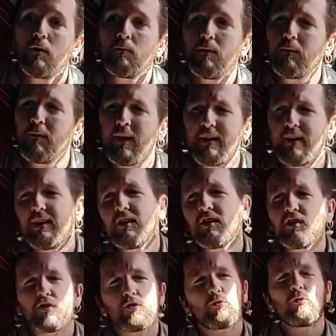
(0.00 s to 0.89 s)
Maybe I need
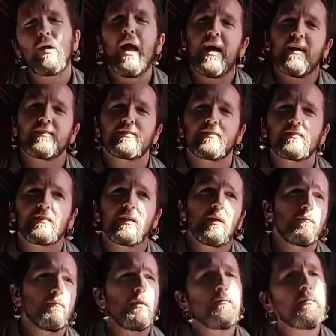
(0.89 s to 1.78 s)
to just rest.
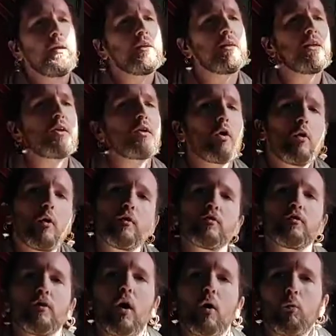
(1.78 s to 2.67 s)
Maybe I need to go
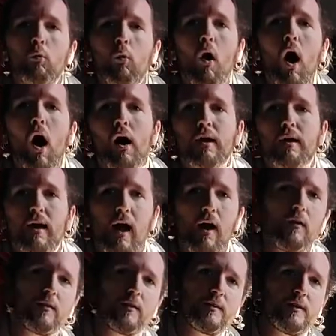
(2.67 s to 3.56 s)
on a walk
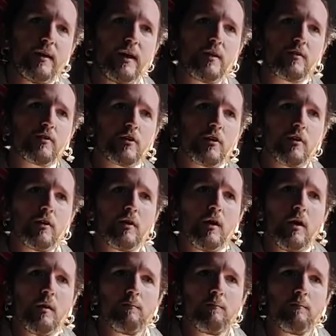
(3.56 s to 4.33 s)
out in nature.